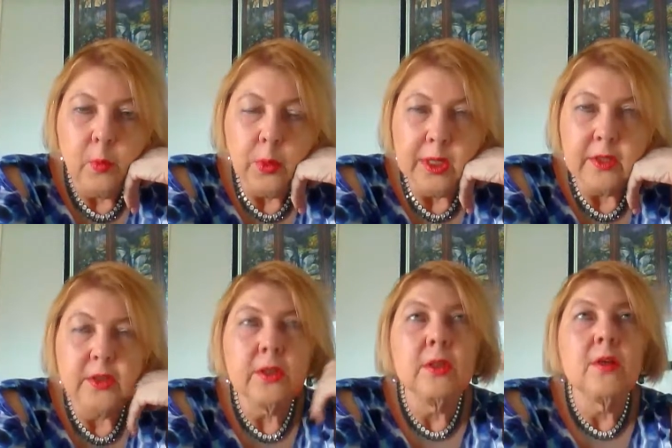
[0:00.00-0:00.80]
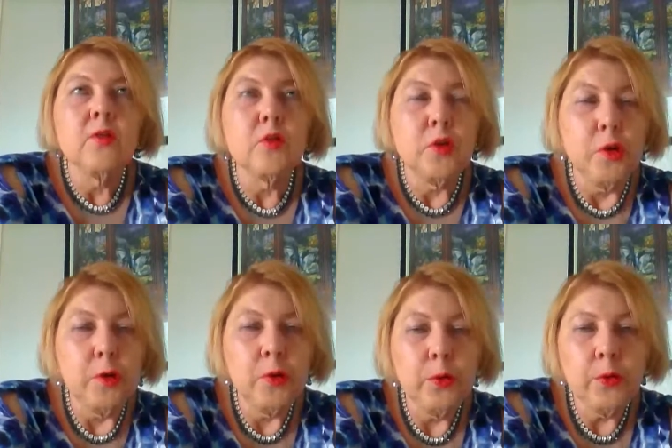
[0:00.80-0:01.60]
was
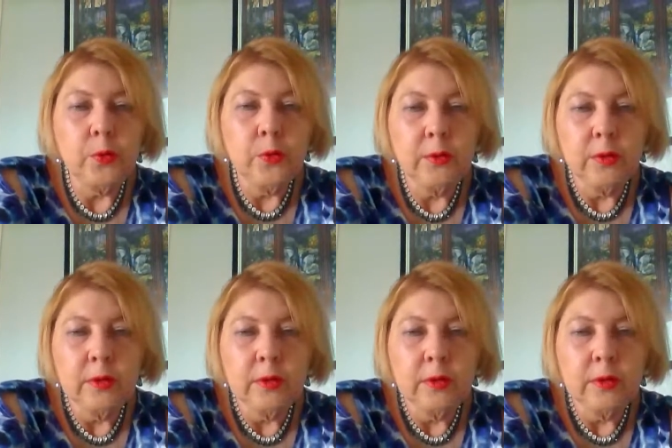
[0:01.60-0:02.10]
to